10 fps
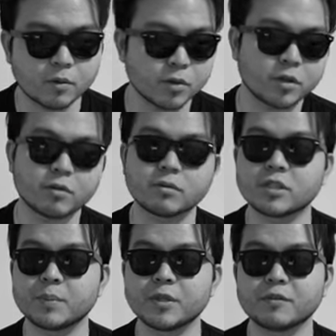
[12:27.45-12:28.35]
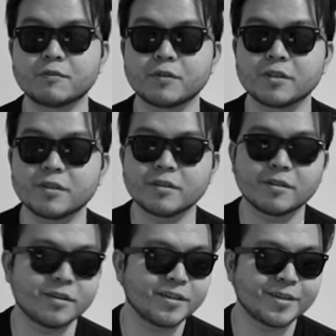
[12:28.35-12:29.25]
or you know, send me a free
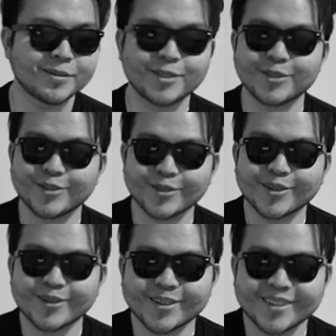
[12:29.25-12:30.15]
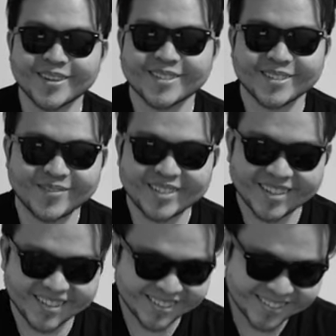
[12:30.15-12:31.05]
senior cord custom
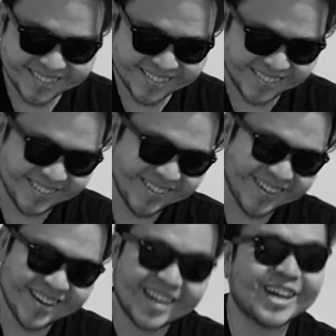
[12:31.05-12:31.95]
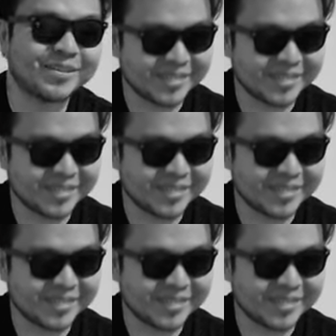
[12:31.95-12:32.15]
jacket. I'm